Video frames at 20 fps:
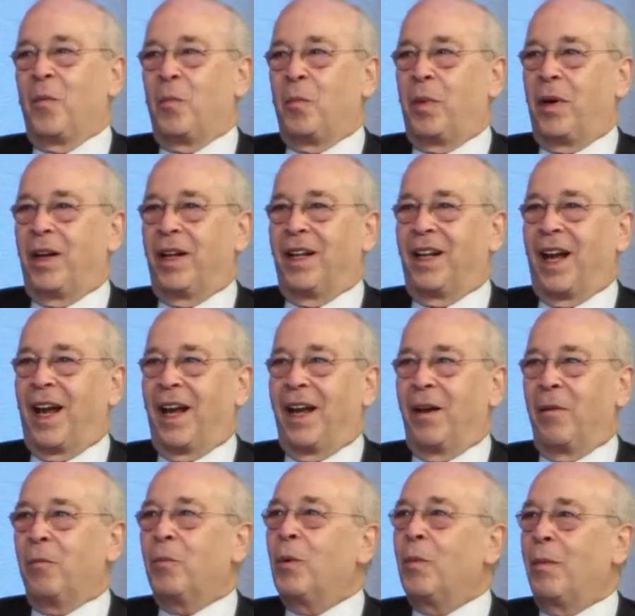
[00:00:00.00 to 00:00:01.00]
but I
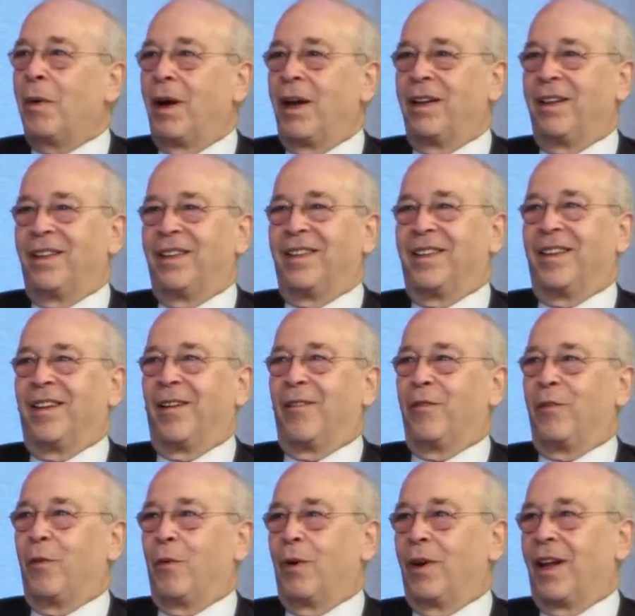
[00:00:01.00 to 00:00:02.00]
am reminded
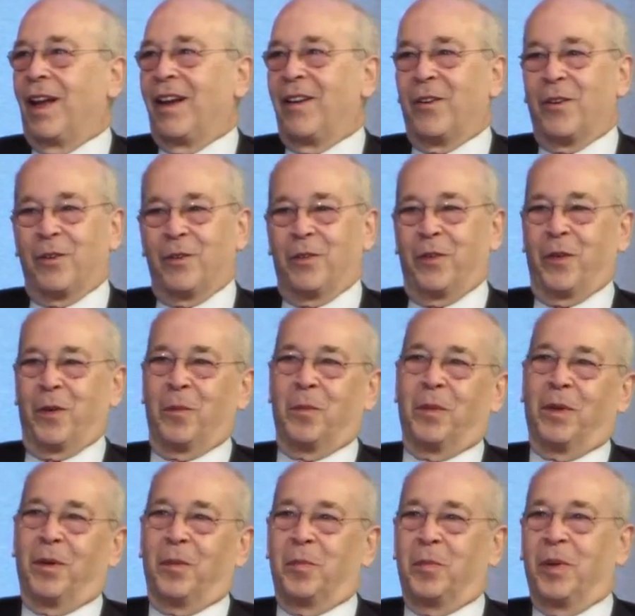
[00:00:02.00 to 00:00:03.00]
of what I heard from
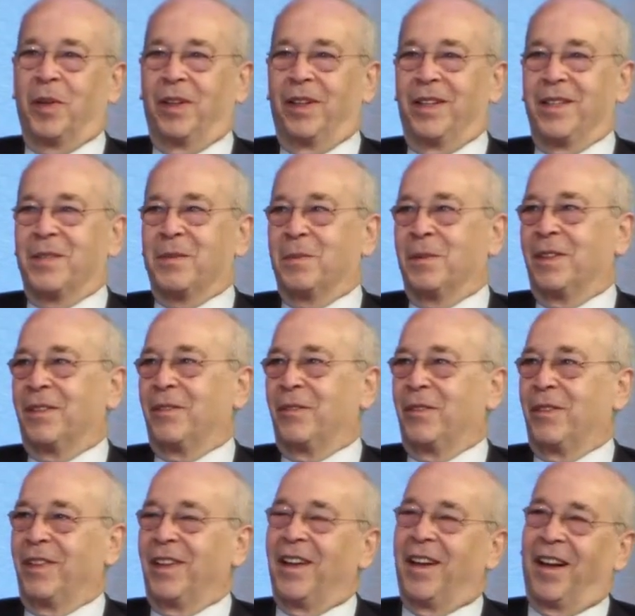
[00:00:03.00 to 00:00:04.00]
a policeman
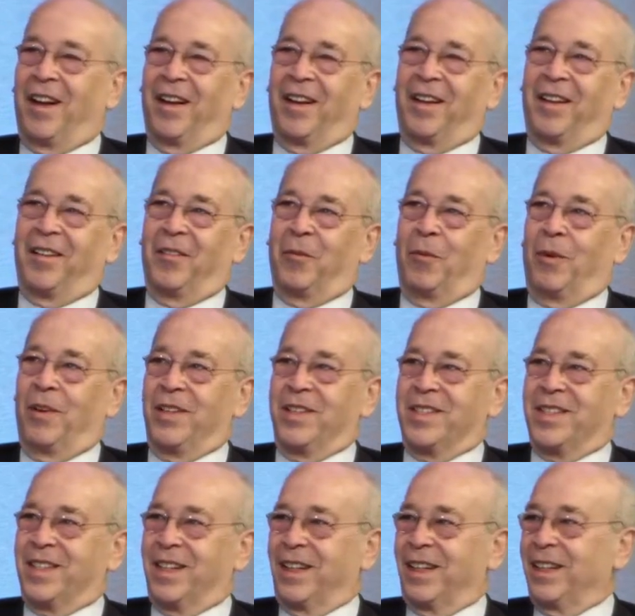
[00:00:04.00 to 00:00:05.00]
uh,
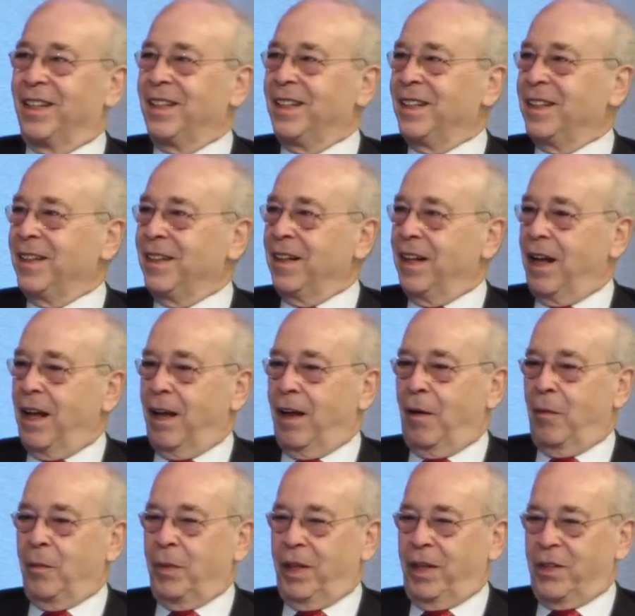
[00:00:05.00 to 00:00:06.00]
once that
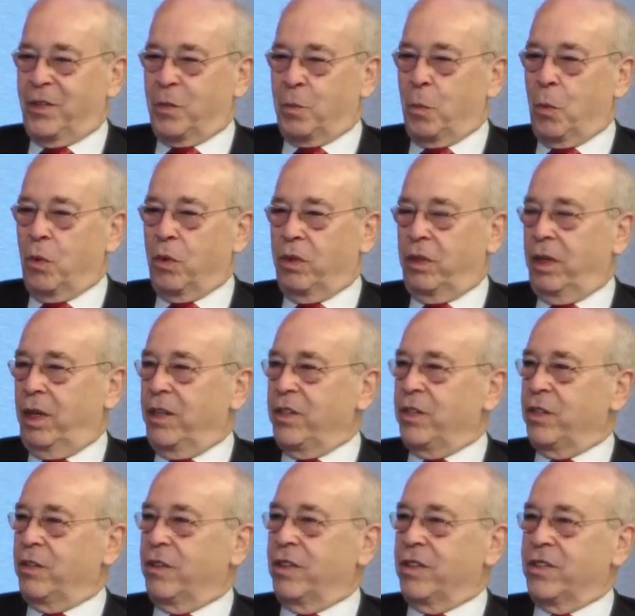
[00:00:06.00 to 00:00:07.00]
um, it's more
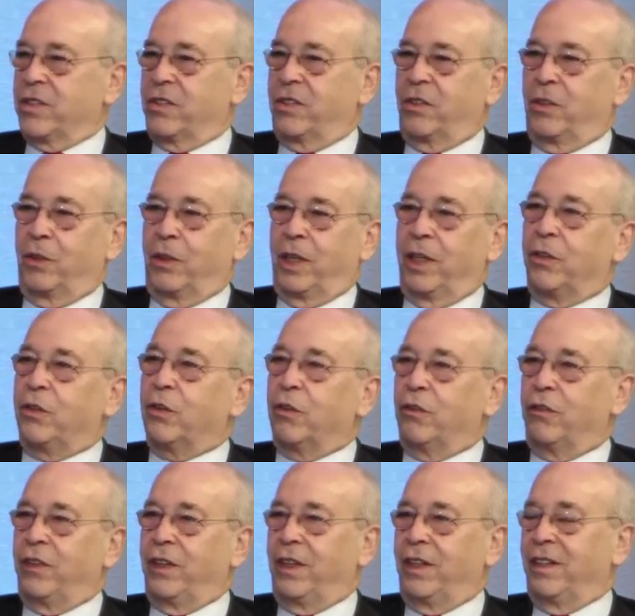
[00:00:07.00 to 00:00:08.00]
dangerous to
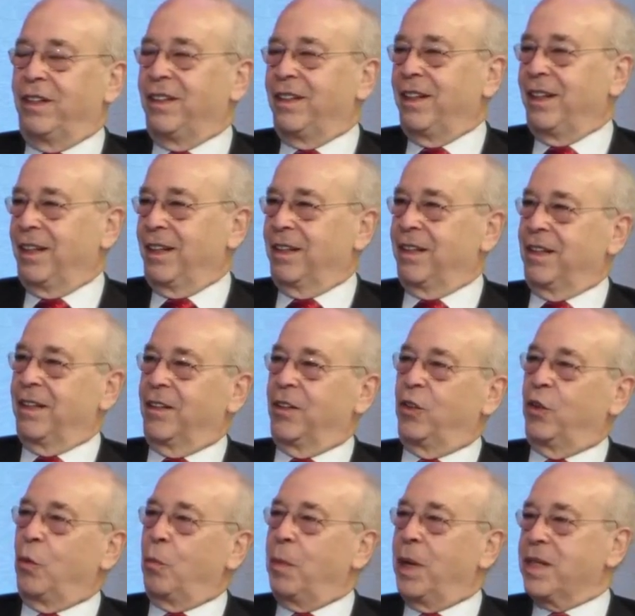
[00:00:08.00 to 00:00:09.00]
intervene in a
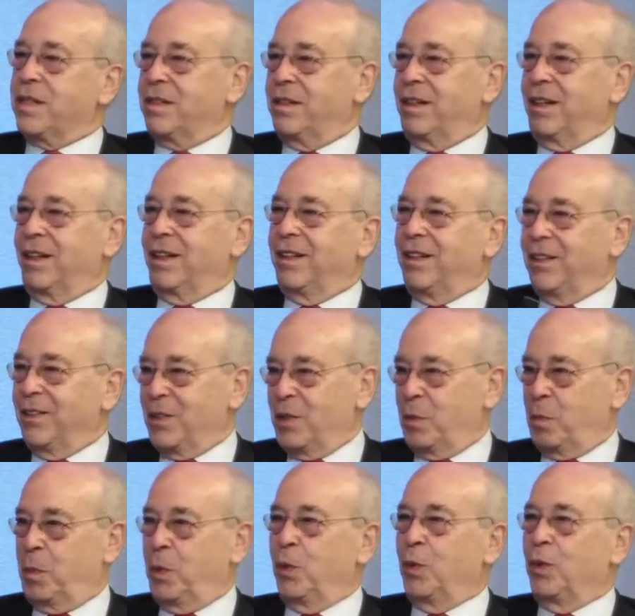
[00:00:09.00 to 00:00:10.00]
domestic
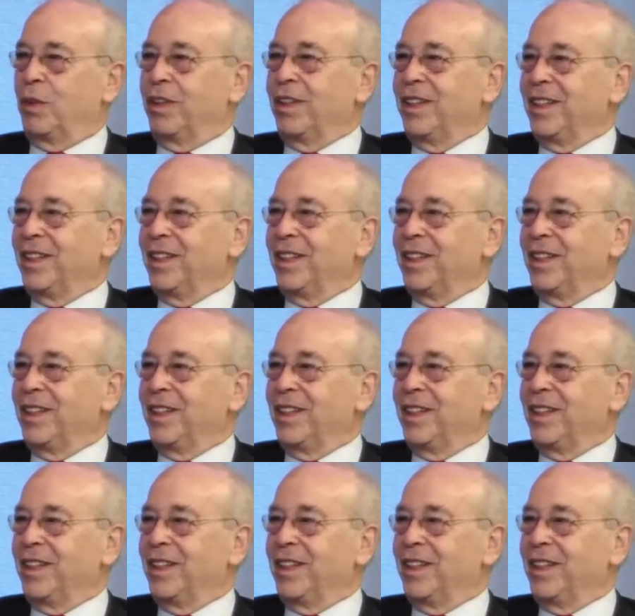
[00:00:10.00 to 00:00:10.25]
dispute